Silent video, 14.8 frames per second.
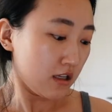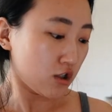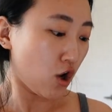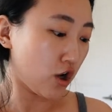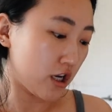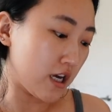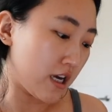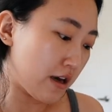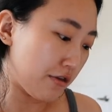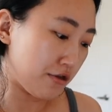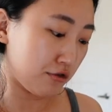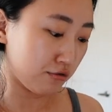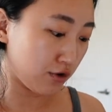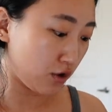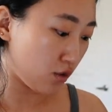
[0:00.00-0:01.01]
talking
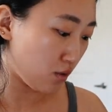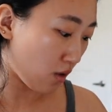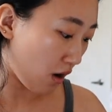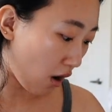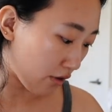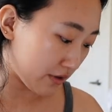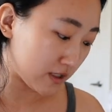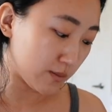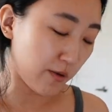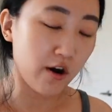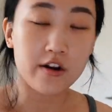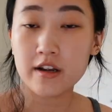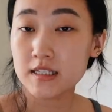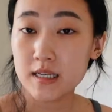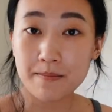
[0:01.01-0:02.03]
through all these
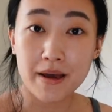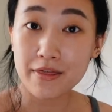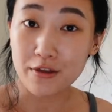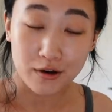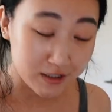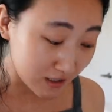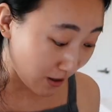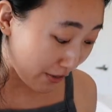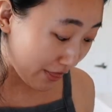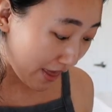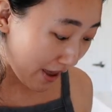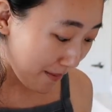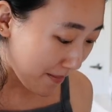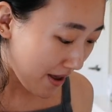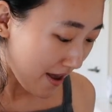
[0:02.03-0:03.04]
products and my thoughts on them.